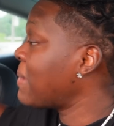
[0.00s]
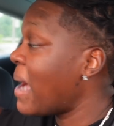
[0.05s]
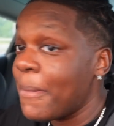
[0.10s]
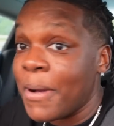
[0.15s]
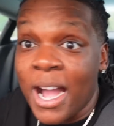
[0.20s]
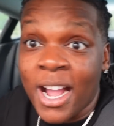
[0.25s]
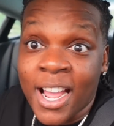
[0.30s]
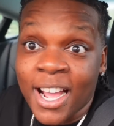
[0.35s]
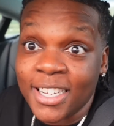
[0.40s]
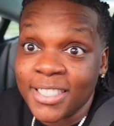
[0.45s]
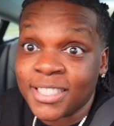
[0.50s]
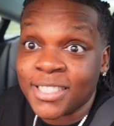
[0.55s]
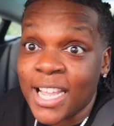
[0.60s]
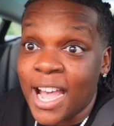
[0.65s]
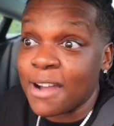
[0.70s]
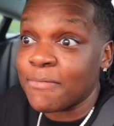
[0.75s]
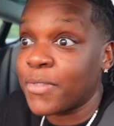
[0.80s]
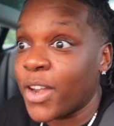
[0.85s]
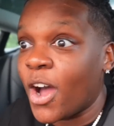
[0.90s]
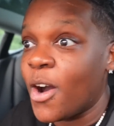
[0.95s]
Baby, I can't
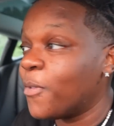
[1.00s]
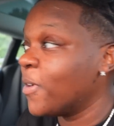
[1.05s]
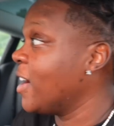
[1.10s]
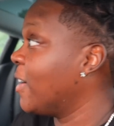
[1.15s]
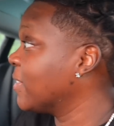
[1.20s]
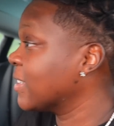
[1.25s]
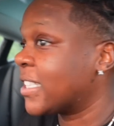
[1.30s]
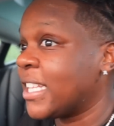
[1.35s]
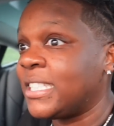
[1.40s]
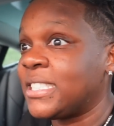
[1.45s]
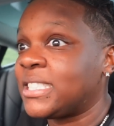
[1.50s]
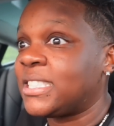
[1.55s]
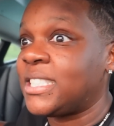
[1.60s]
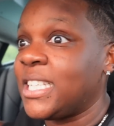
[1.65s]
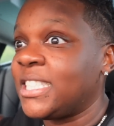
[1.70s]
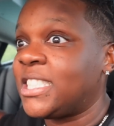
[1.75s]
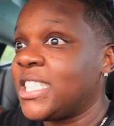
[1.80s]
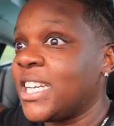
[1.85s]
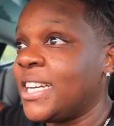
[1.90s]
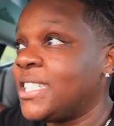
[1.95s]
stop nowhere with this
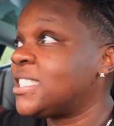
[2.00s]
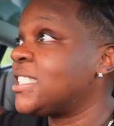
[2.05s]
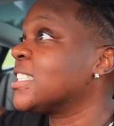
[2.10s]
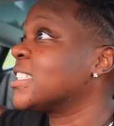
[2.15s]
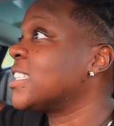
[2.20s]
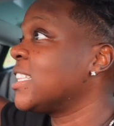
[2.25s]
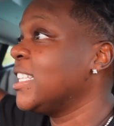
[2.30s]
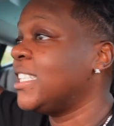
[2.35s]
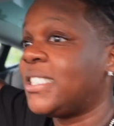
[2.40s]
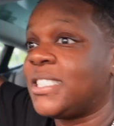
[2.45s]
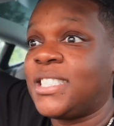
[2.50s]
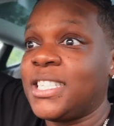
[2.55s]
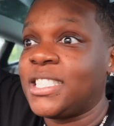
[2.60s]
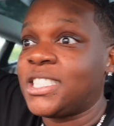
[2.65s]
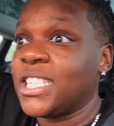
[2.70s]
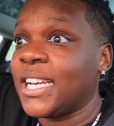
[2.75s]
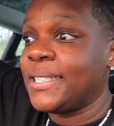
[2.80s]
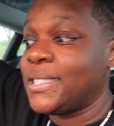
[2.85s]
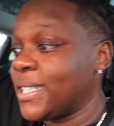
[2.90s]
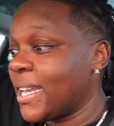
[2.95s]

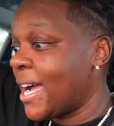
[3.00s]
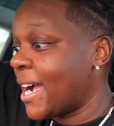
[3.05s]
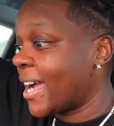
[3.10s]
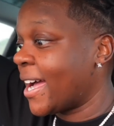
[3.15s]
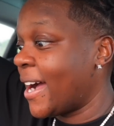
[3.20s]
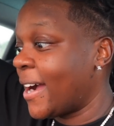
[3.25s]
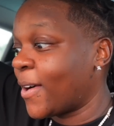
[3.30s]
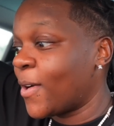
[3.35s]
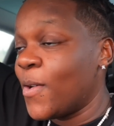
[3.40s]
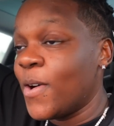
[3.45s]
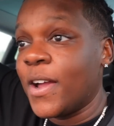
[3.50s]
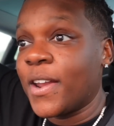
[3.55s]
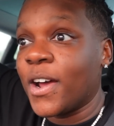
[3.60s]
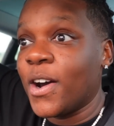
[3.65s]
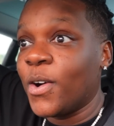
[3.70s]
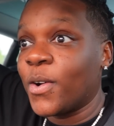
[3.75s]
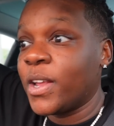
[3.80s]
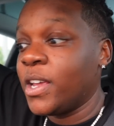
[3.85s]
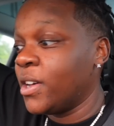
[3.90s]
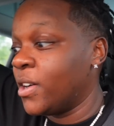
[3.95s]
situation I got going
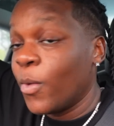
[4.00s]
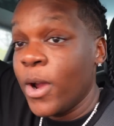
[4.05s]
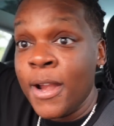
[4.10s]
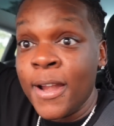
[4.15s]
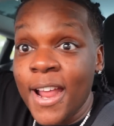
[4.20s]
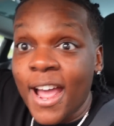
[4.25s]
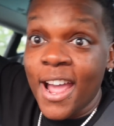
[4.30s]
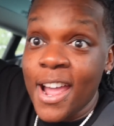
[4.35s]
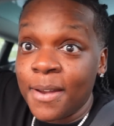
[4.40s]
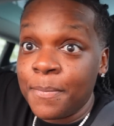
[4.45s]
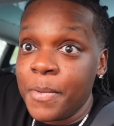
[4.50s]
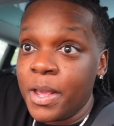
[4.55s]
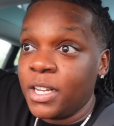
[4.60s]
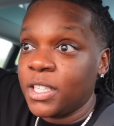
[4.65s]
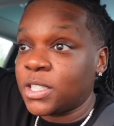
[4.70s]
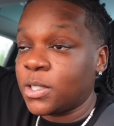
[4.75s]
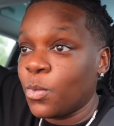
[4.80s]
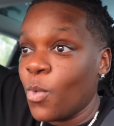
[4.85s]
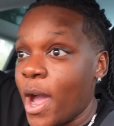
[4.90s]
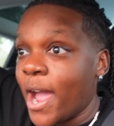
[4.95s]
on here. We 9
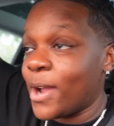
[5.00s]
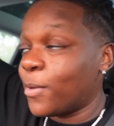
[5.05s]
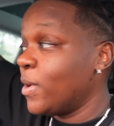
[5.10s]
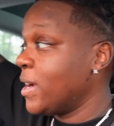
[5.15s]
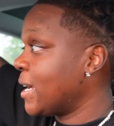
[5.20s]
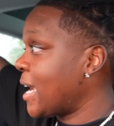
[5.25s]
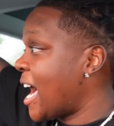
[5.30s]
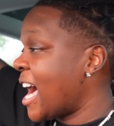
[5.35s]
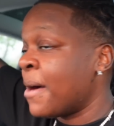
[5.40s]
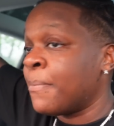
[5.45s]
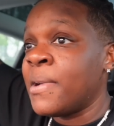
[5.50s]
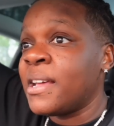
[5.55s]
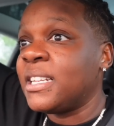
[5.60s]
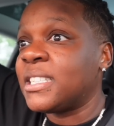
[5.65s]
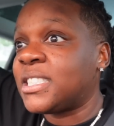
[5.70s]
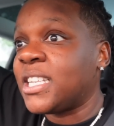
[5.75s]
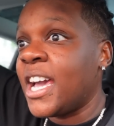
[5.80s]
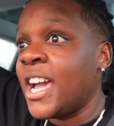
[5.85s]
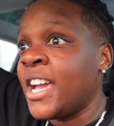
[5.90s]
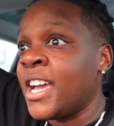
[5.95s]
minutes away. We 9
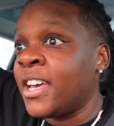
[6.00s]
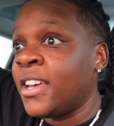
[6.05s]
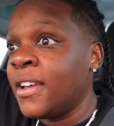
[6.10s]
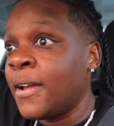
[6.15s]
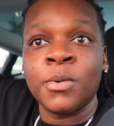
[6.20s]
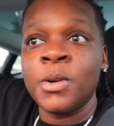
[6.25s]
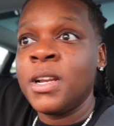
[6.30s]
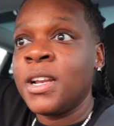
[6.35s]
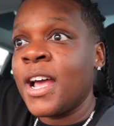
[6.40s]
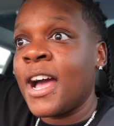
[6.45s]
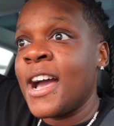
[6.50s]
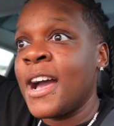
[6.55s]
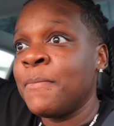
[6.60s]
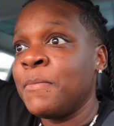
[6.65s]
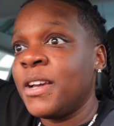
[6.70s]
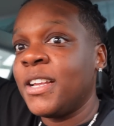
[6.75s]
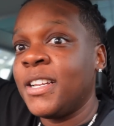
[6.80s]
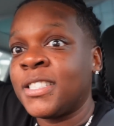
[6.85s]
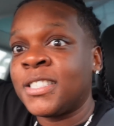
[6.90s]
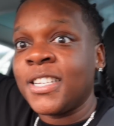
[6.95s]

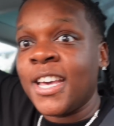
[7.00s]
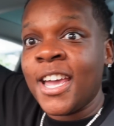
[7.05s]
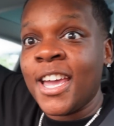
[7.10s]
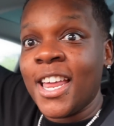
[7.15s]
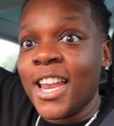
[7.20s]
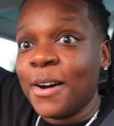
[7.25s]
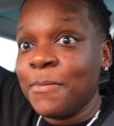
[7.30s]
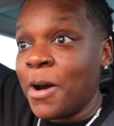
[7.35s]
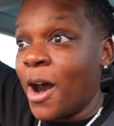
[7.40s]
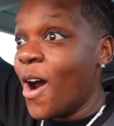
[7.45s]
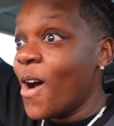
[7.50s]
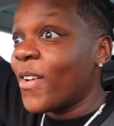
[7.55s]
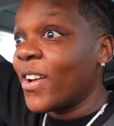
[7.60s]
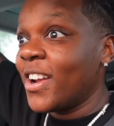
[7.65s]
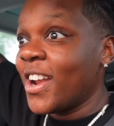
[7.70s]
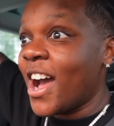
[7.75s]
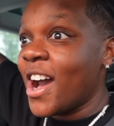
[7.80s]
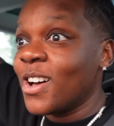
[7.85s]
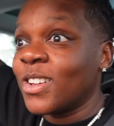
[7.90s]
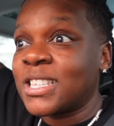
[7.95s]
minutes in. I'm
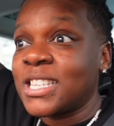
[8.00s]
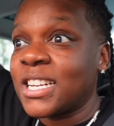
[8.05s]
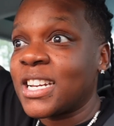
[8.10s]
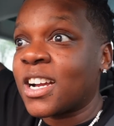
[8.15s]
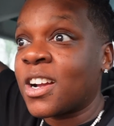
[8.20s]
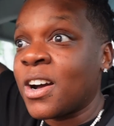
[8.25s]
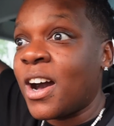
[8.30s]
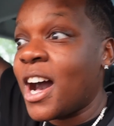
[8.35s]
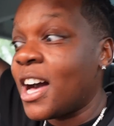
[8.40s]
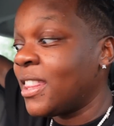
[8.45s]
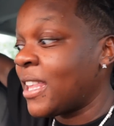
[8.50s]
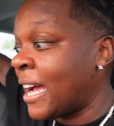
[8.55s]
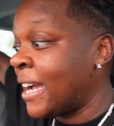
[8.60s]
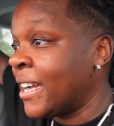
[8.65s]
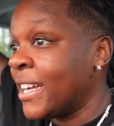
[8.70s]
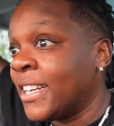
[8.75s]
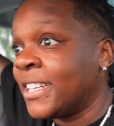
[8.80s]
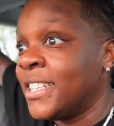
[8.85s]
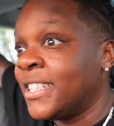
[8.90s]
holding on to the car like.